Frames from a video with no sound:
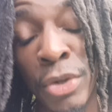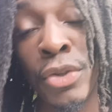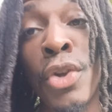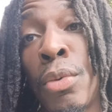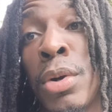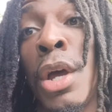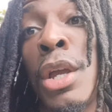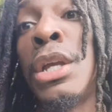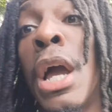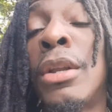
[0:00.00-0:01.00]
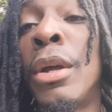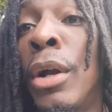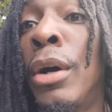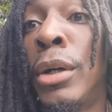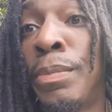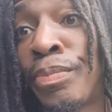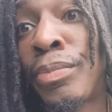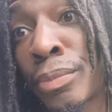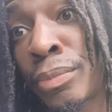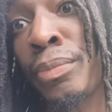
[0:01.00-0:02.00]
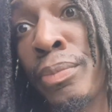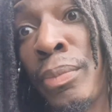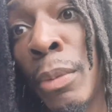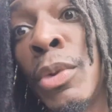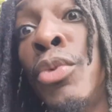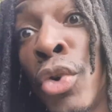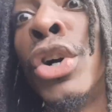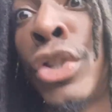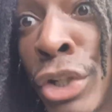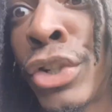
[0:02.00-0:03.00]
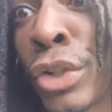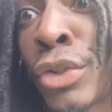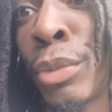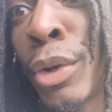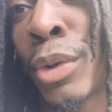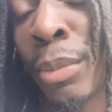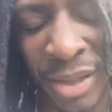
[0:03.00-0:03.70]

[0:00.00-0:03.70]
know, he got that, uh, them drugs in the system, you know what I'm